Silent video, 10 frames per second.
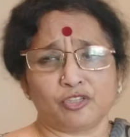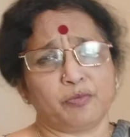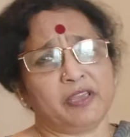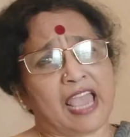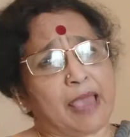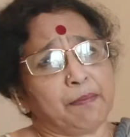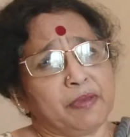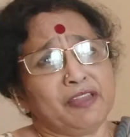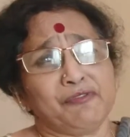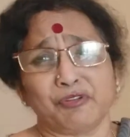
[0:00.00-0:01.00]
be
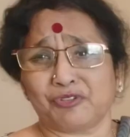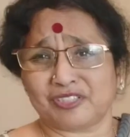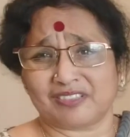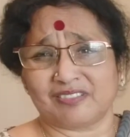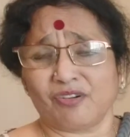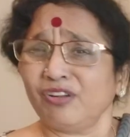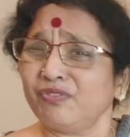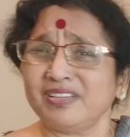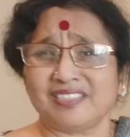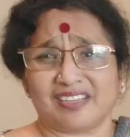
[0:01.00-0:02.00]
happy in future.
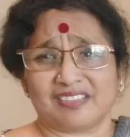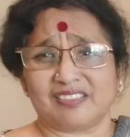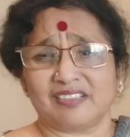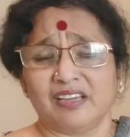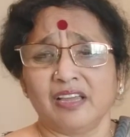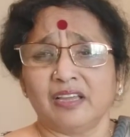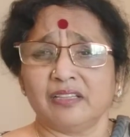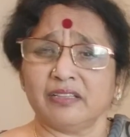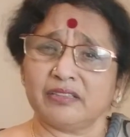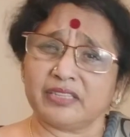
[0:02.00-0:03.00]
Always that is the
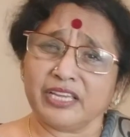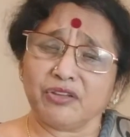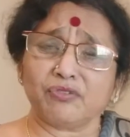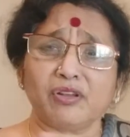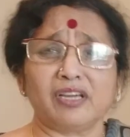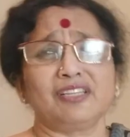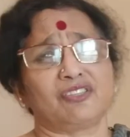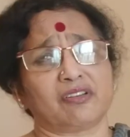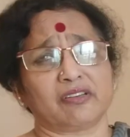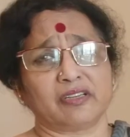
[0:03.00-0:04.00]
thing you have to learn,
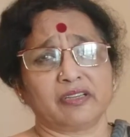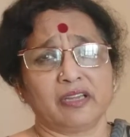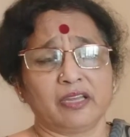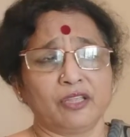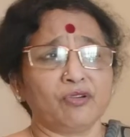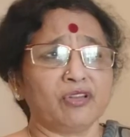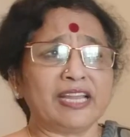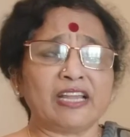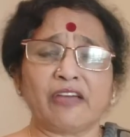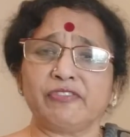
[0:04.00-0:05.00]
children. You
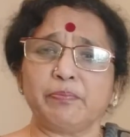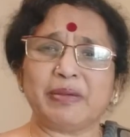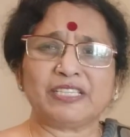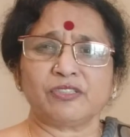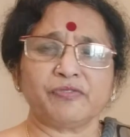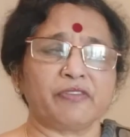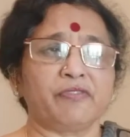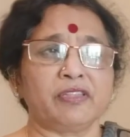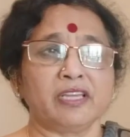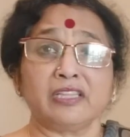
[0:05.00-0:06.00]
cannot have the best of
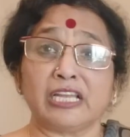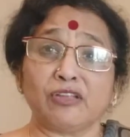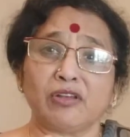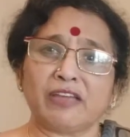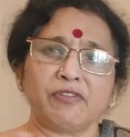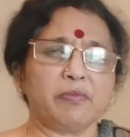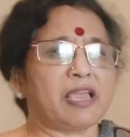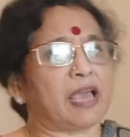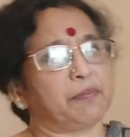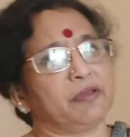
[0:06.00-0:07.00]
everything, then you'll never
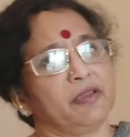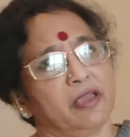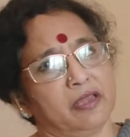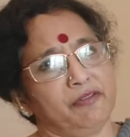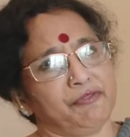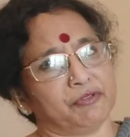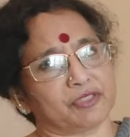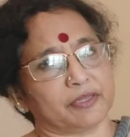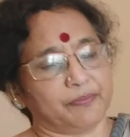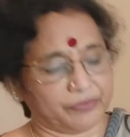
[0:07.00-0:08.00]
be happy in
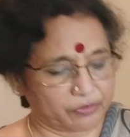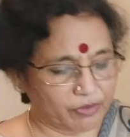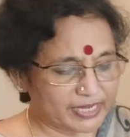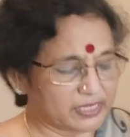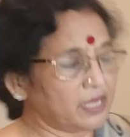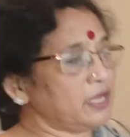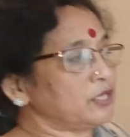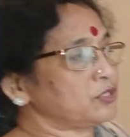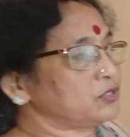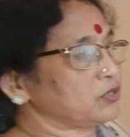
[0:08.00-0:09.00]
future. Right?
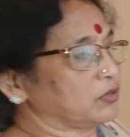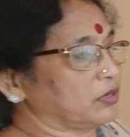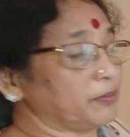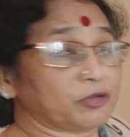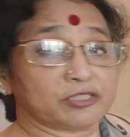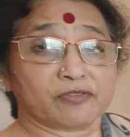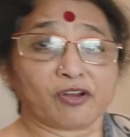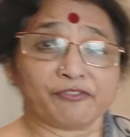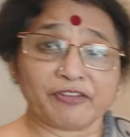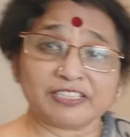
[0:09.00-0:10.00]
So, because you have
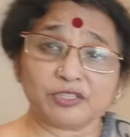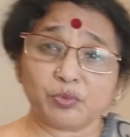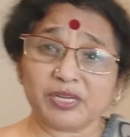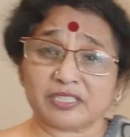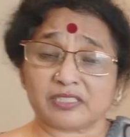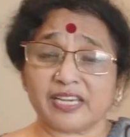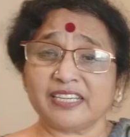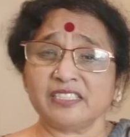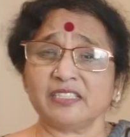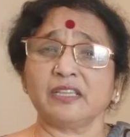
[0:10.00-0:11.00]
not faced the worst,
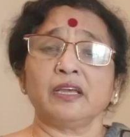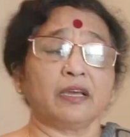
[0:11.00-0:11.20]
let us